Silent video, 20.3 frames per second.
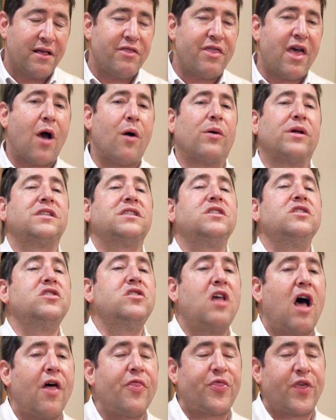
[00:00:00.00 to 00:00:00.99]
That was
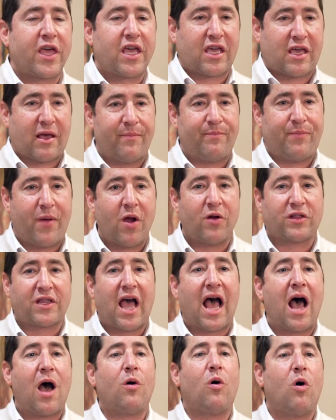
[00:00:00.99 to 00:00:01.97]
nothing compared
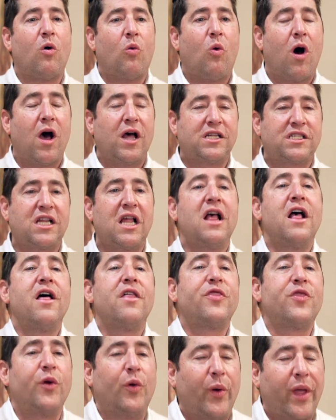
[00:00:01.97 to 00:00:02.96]
to how it was
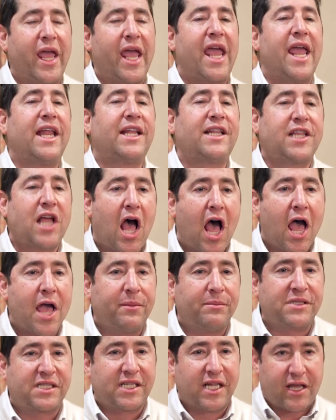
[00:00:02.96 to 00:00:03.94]
3
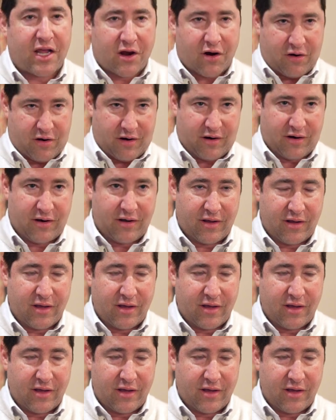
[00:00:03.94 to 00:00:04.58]
times a year.